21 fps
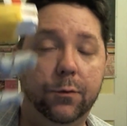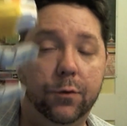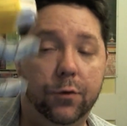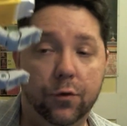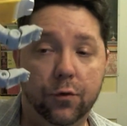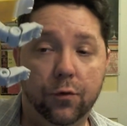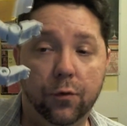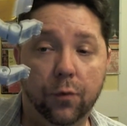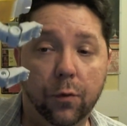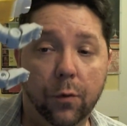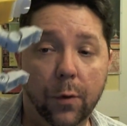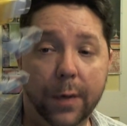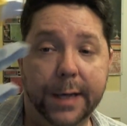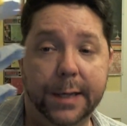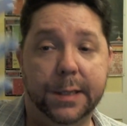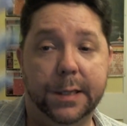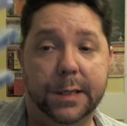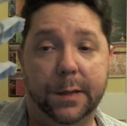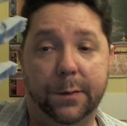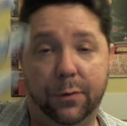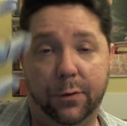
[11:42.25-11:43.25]

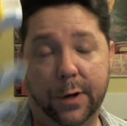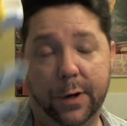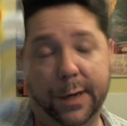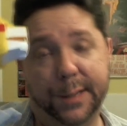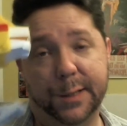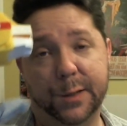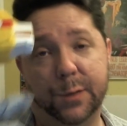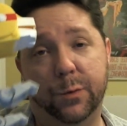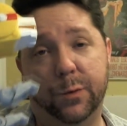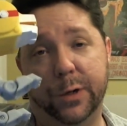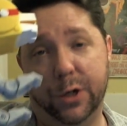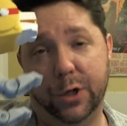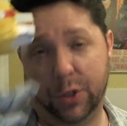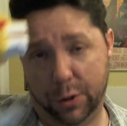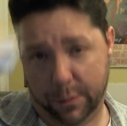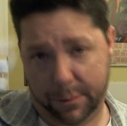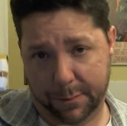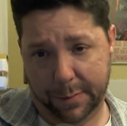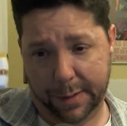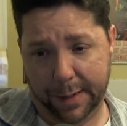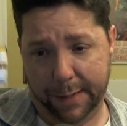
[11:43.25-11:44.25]
twice the price we
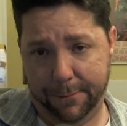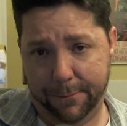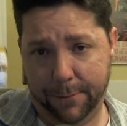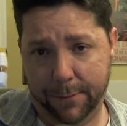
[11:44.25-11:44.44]
should be